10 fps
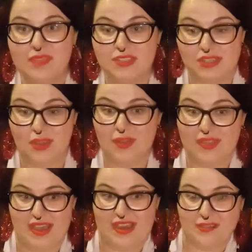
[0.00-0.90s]
So
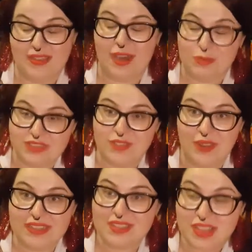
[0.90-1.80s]
that wasn't
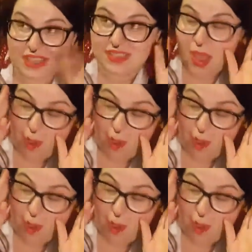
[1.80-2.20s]
great. So that's